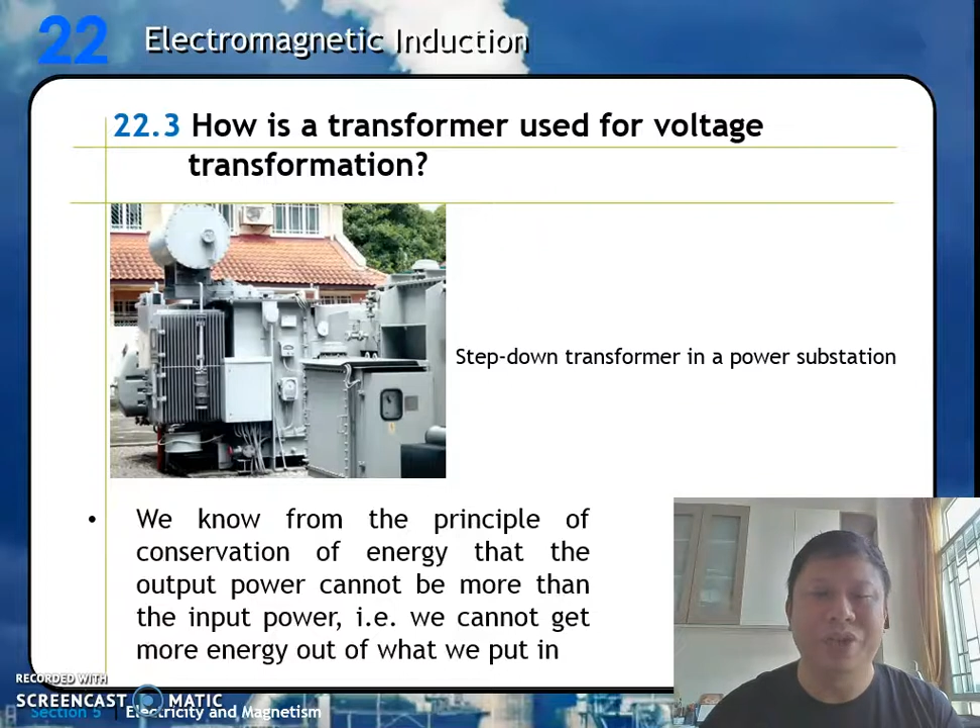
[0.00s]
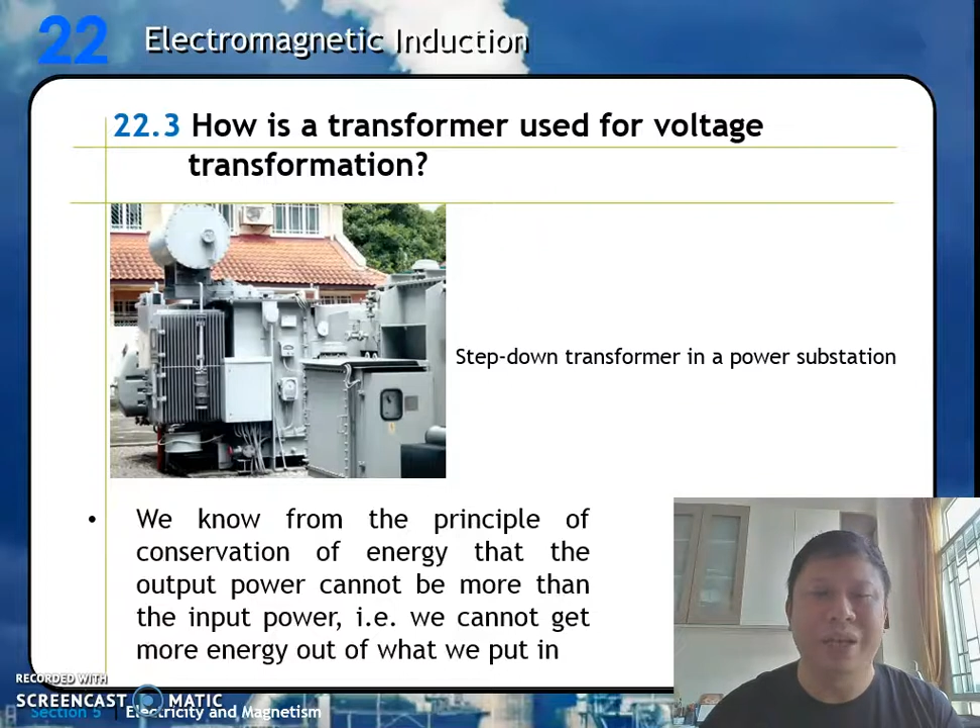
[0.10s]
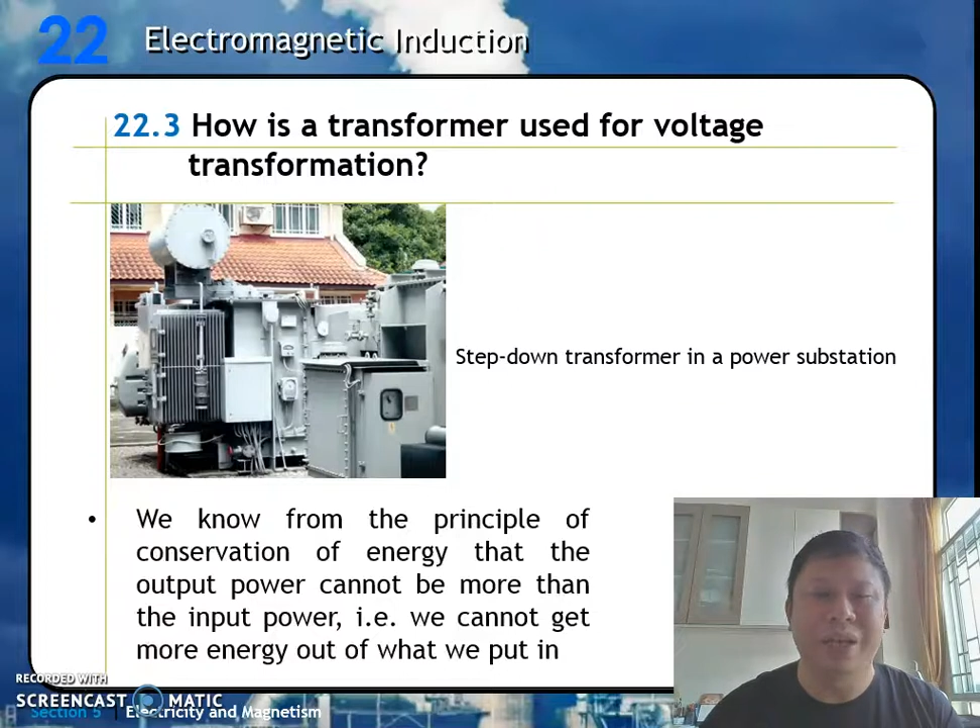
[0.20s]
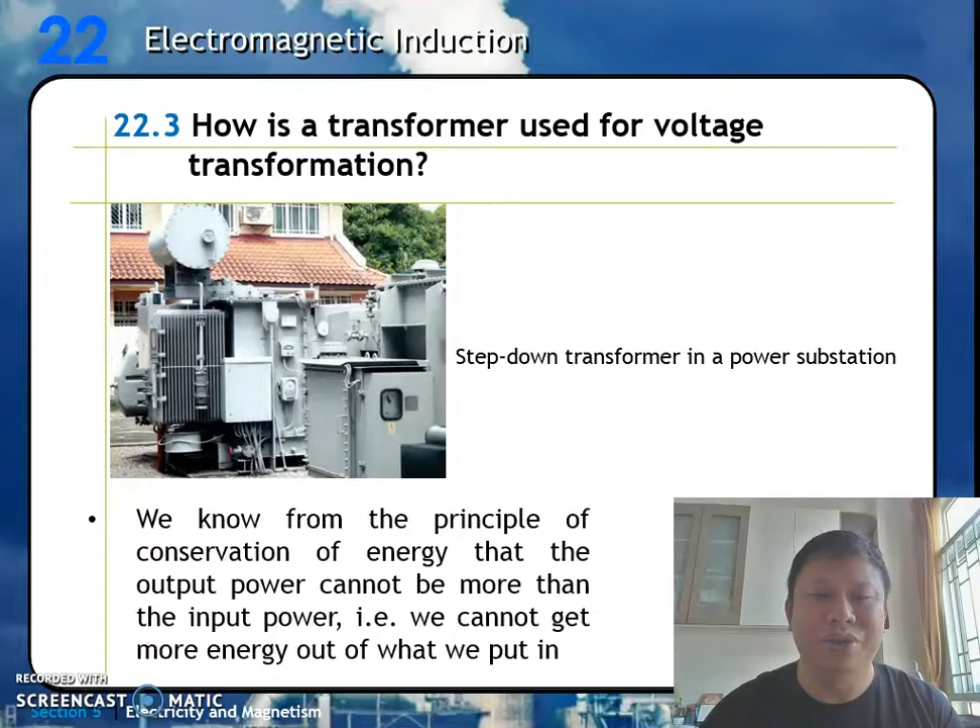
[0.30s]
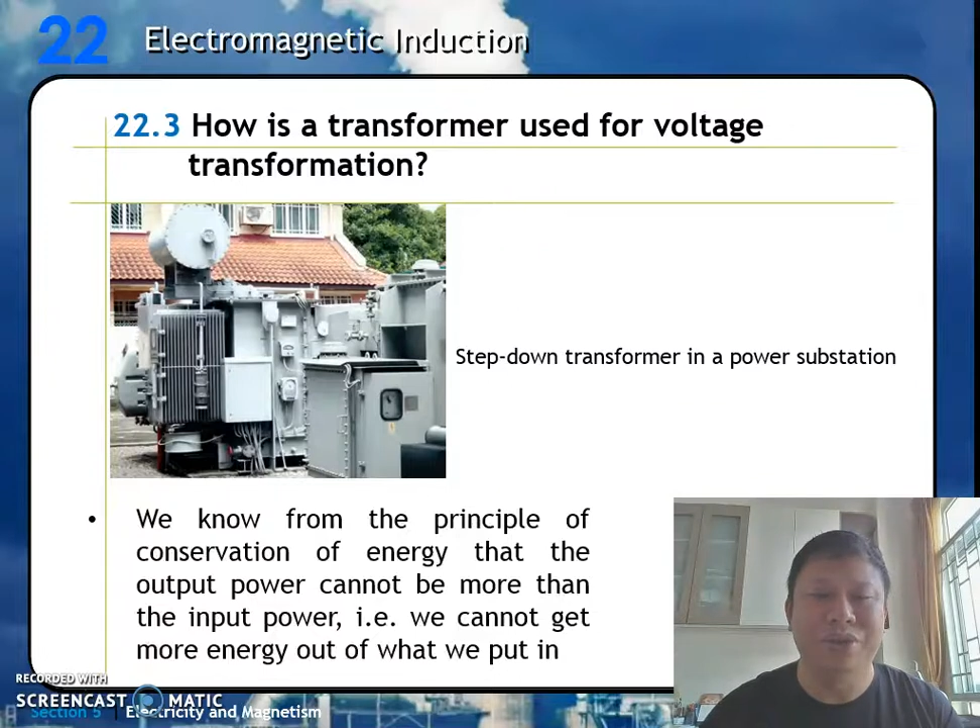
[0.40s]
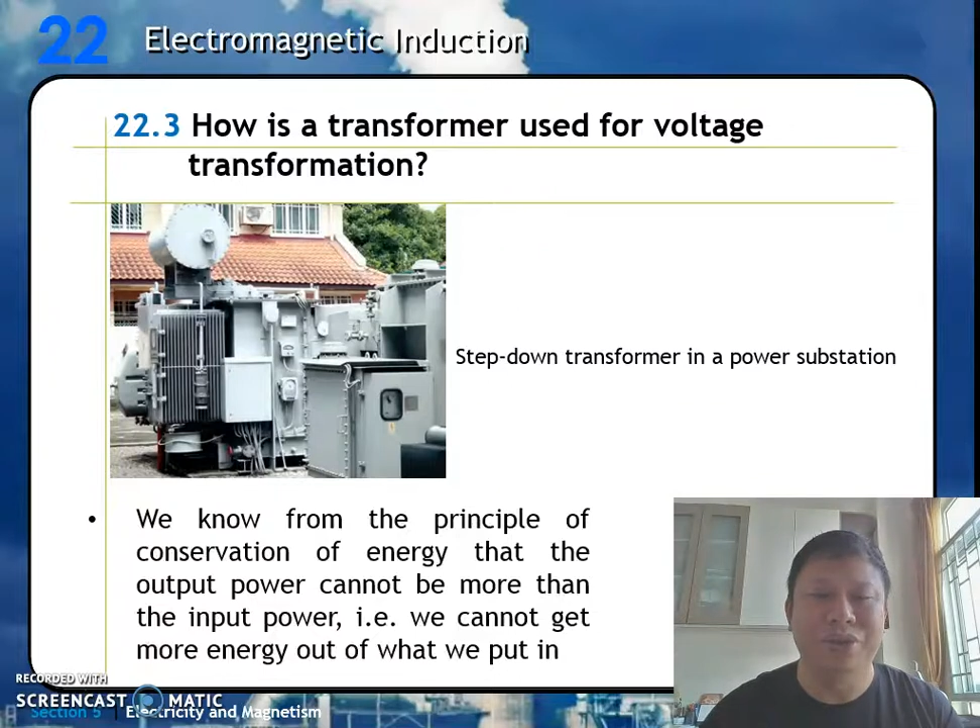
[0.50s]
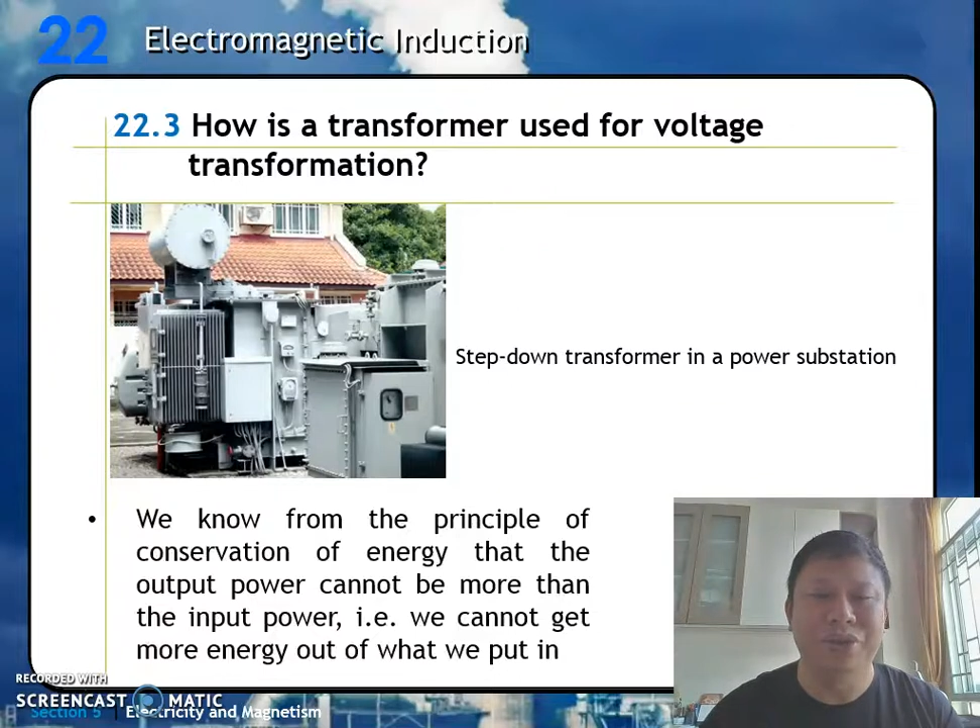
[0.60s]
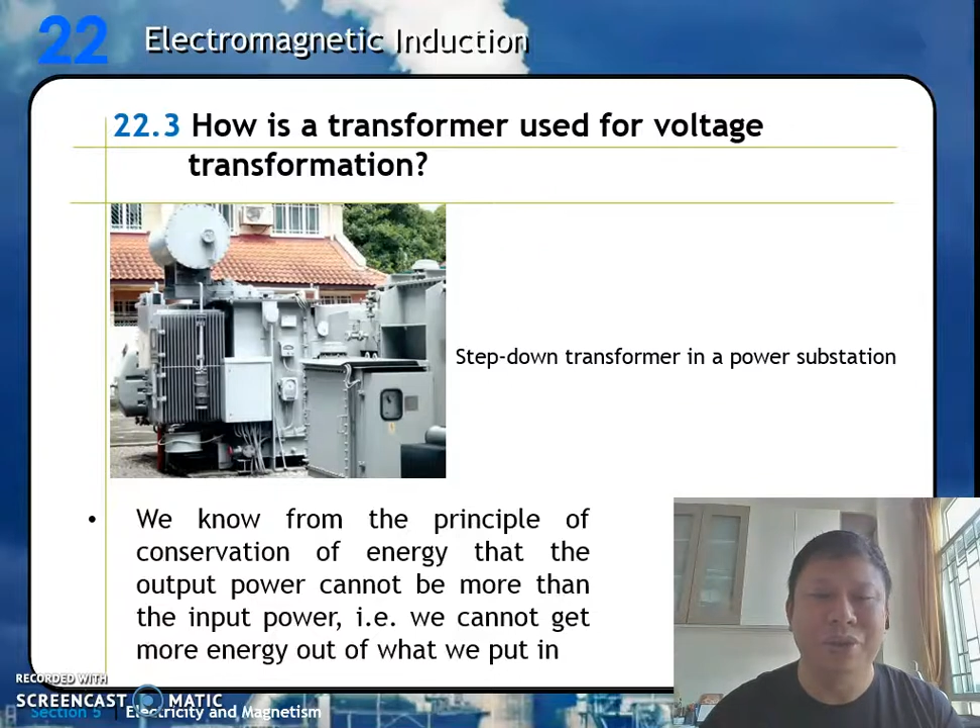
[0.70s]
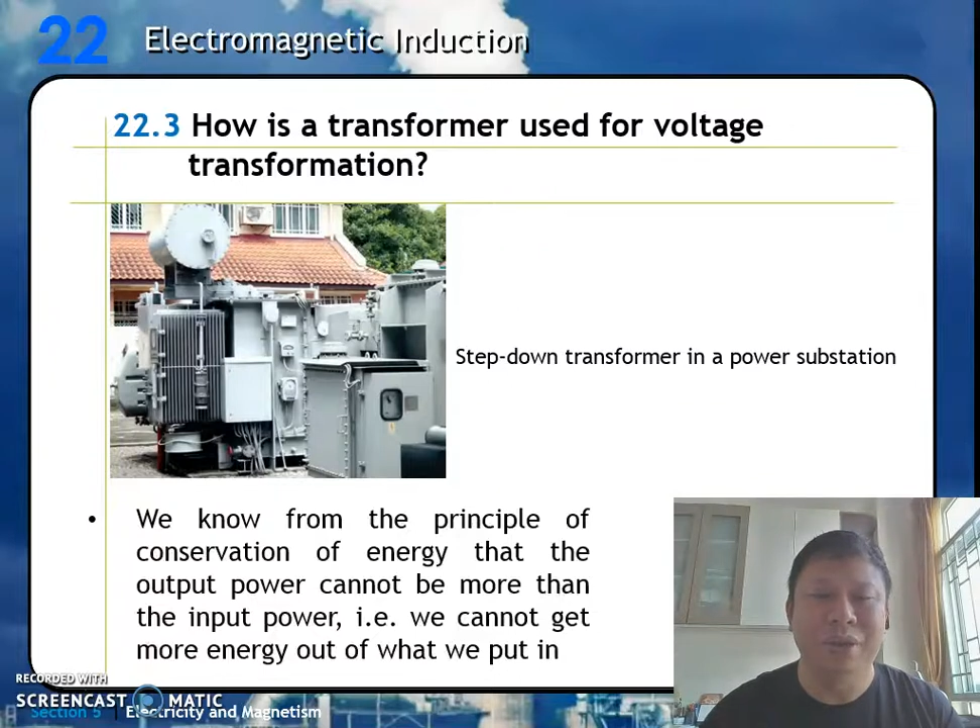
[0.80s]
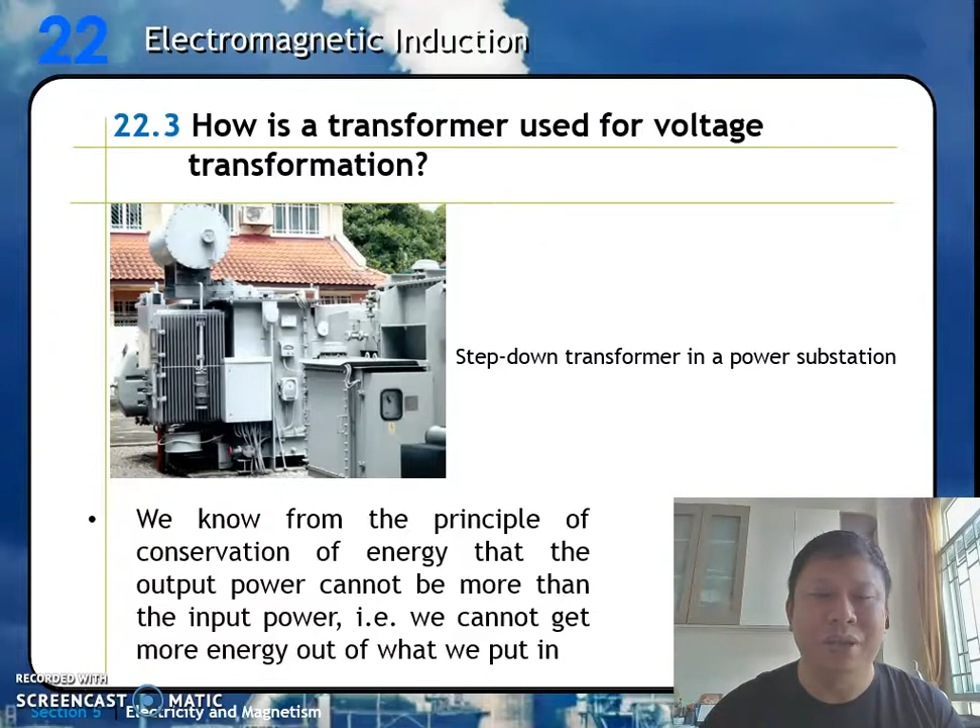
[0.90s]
of energy,